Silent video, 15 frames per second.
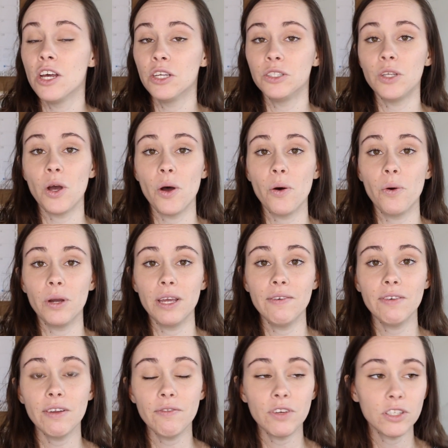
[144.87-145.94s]
So
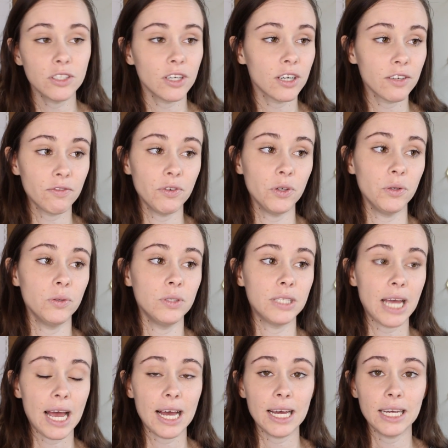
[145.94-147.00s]
even if you start foods
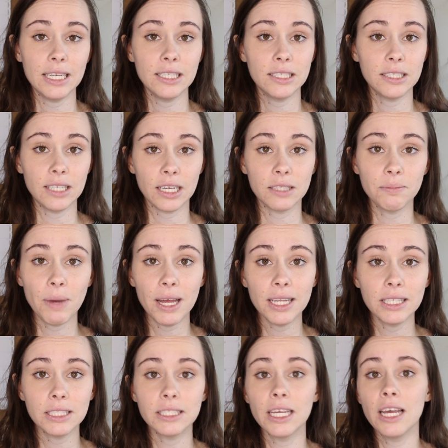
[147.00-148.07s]
at 6
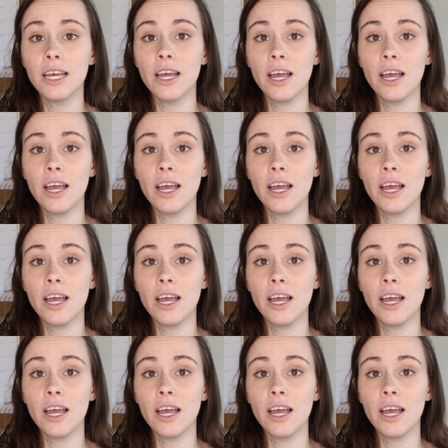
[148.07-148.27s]
months